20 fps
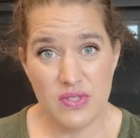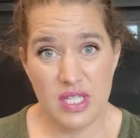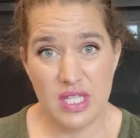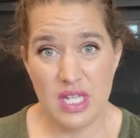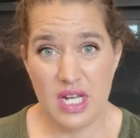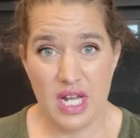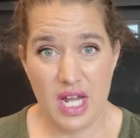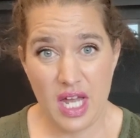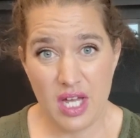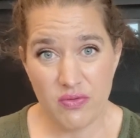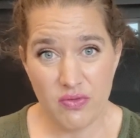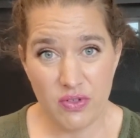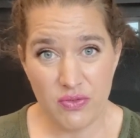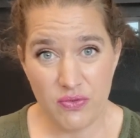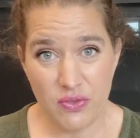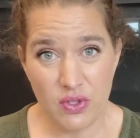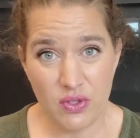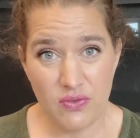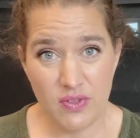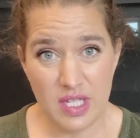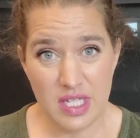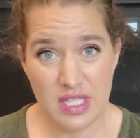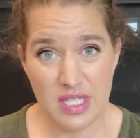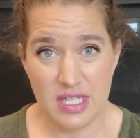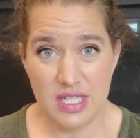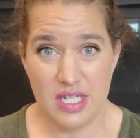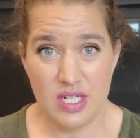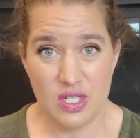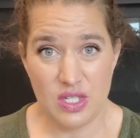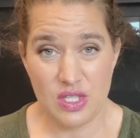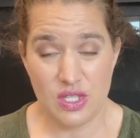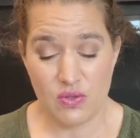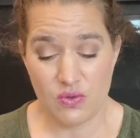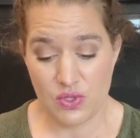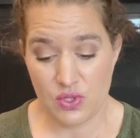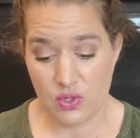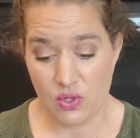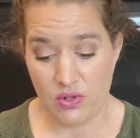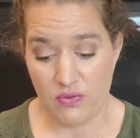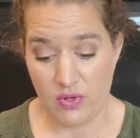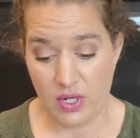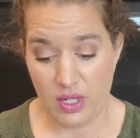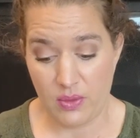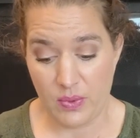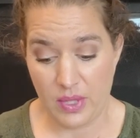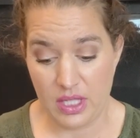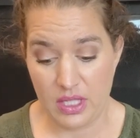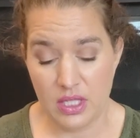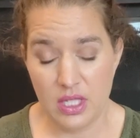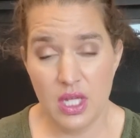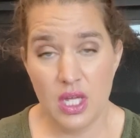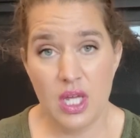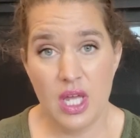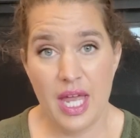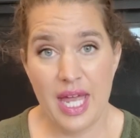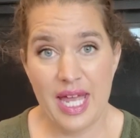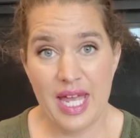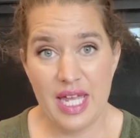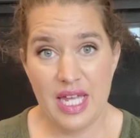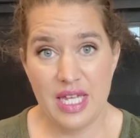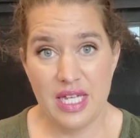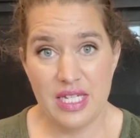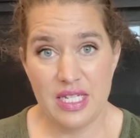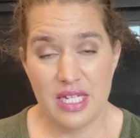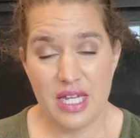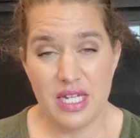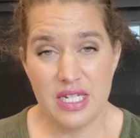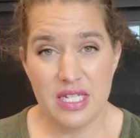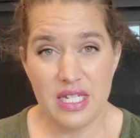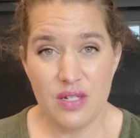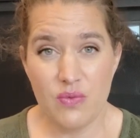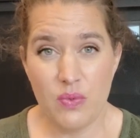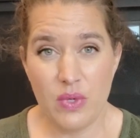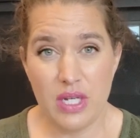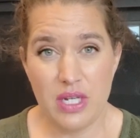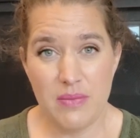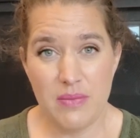and then I have a few of these and they just don't store very well. And I did want to